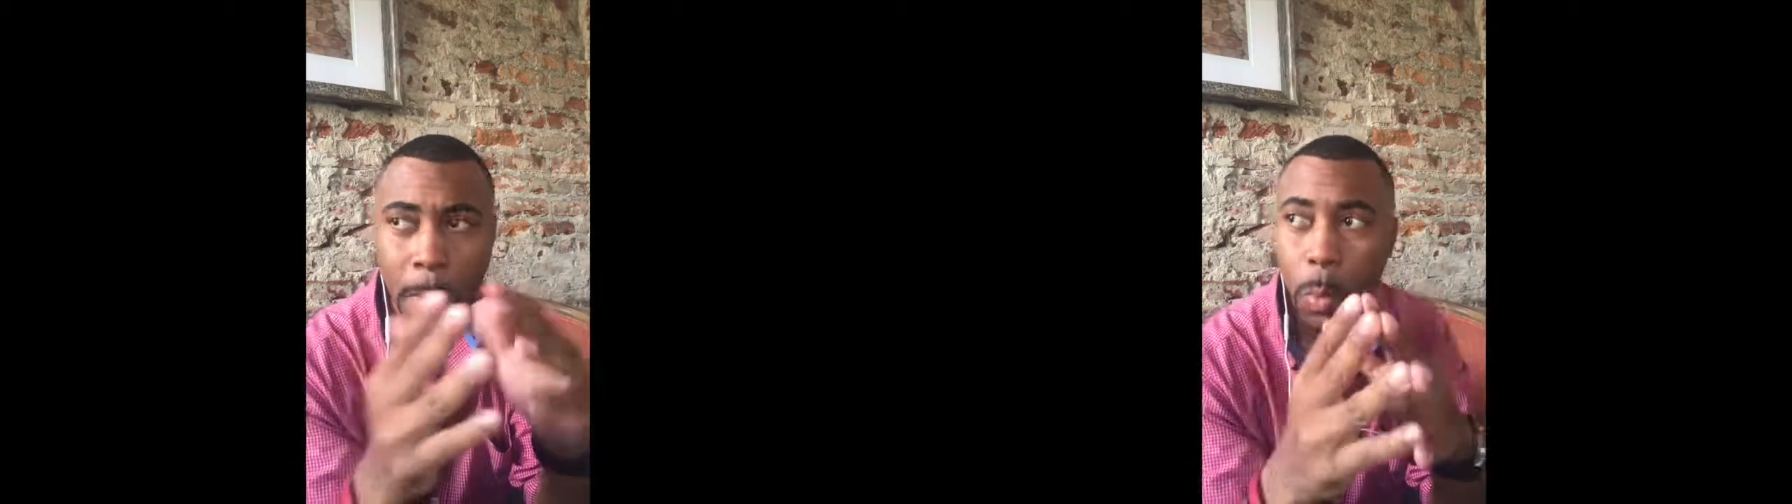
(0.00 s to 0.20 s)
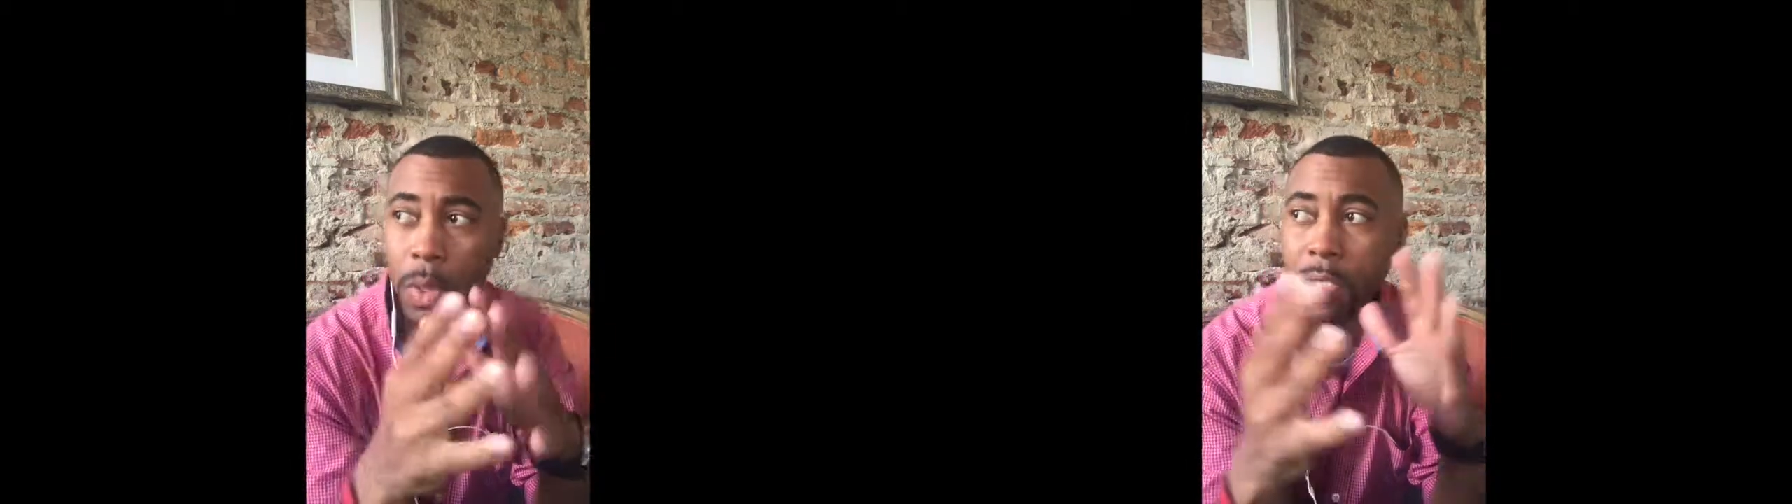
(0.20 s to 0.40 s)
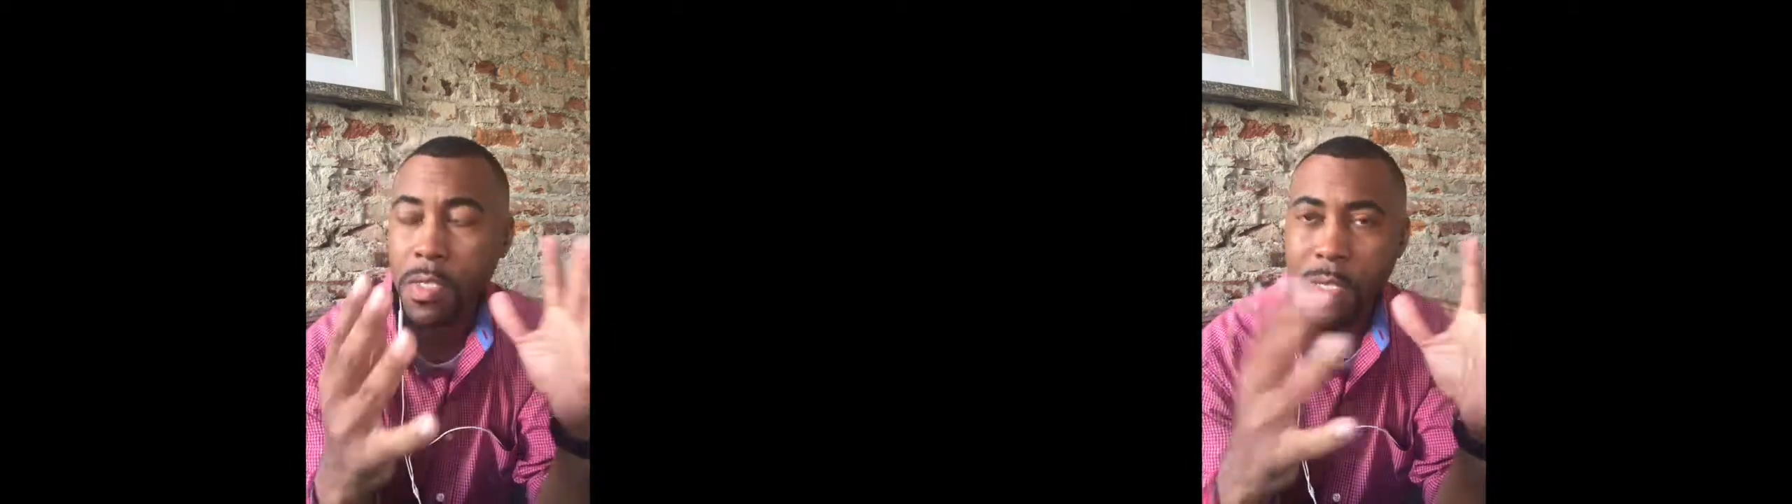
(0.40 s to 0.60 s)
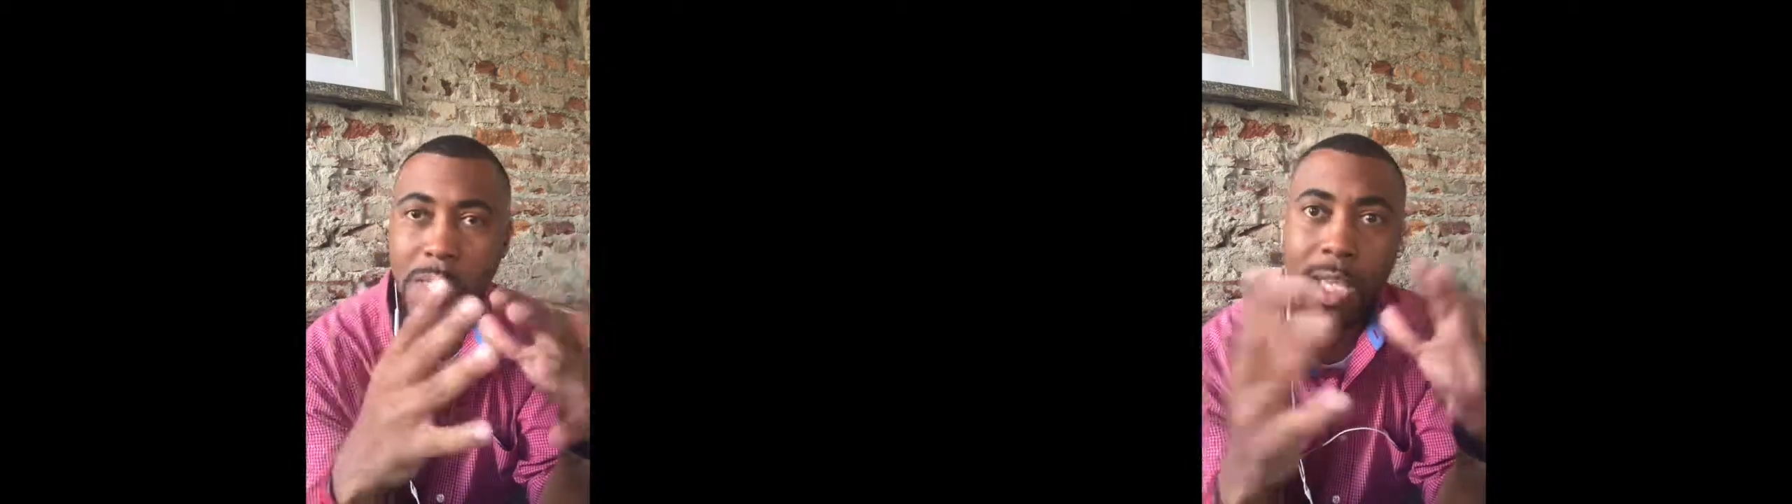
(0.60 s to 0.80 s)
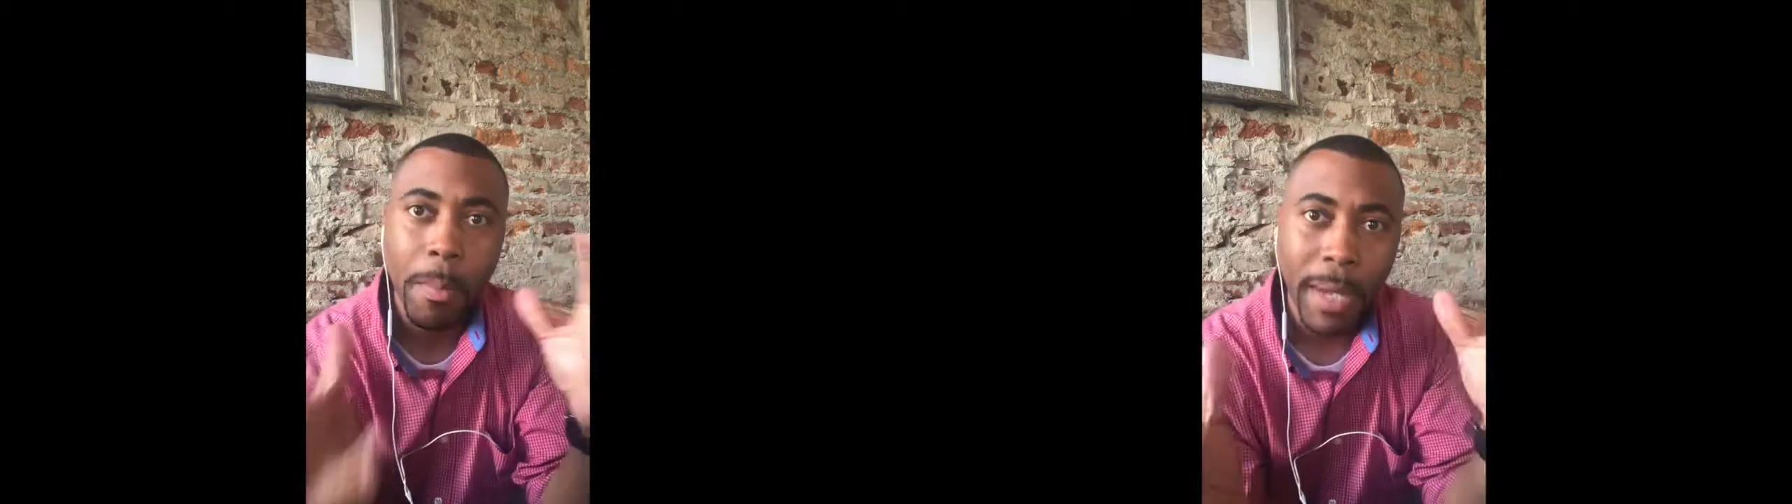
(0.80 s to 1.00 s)
I'm willing to
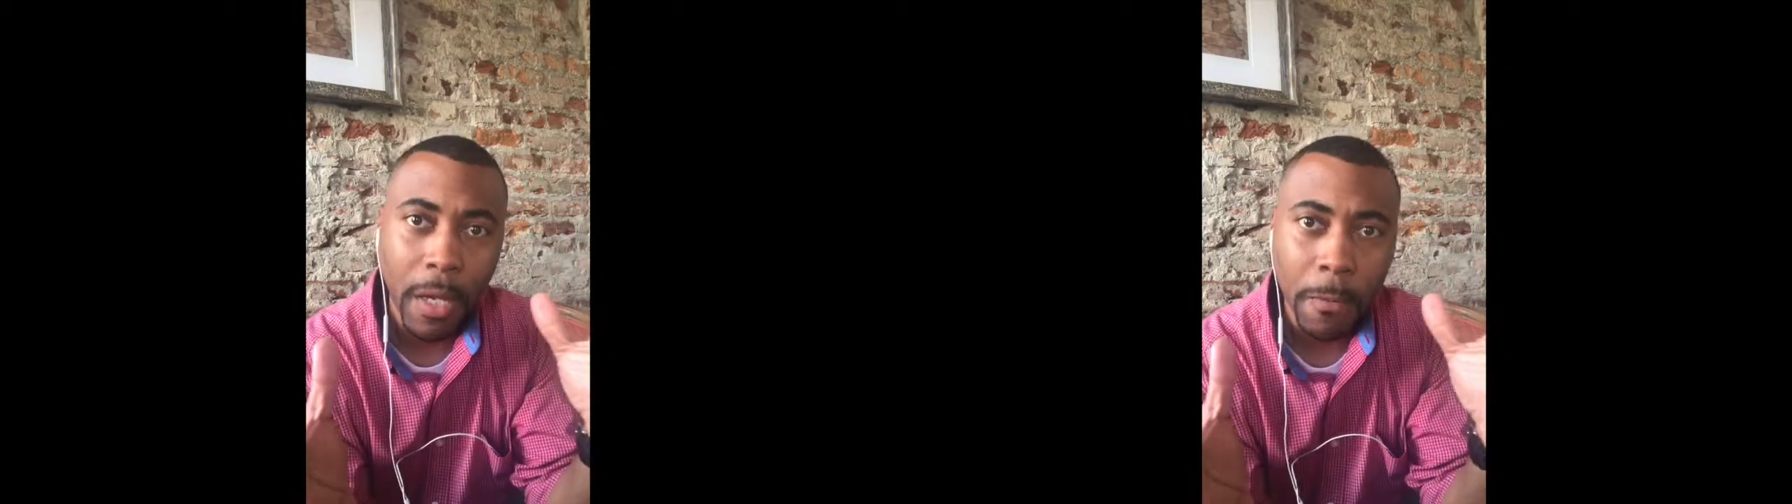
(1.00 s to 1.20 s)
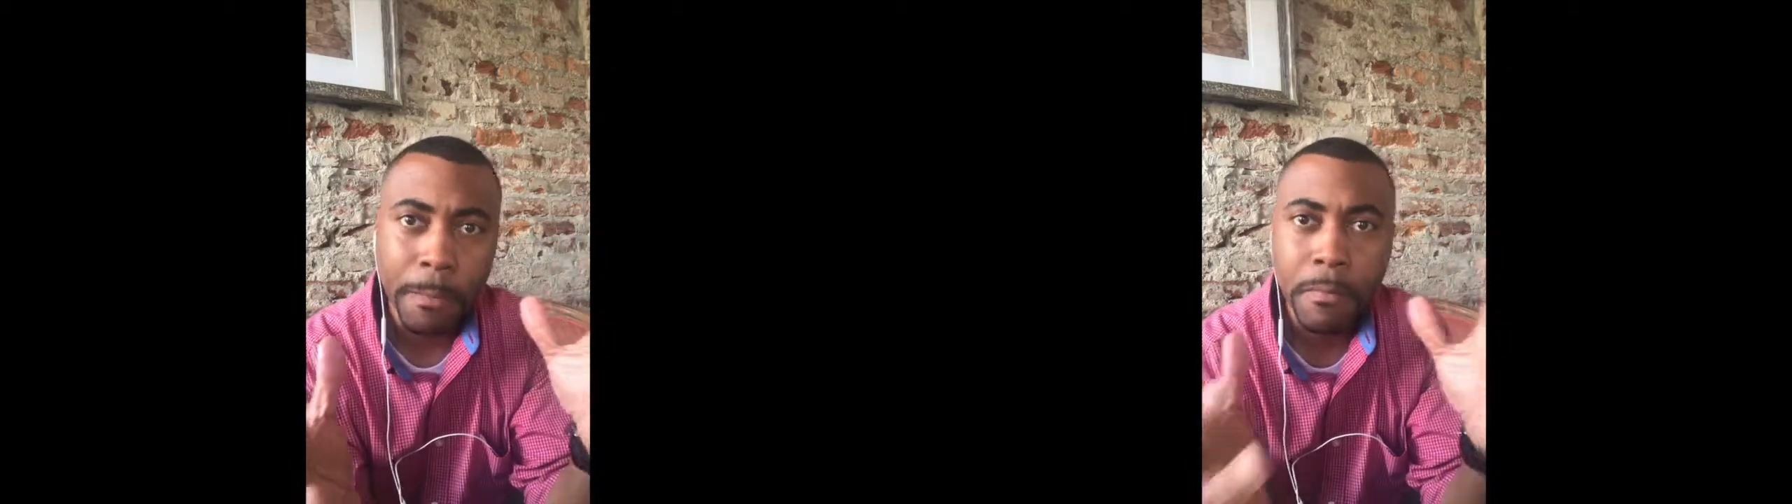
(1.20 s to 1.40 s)
step out.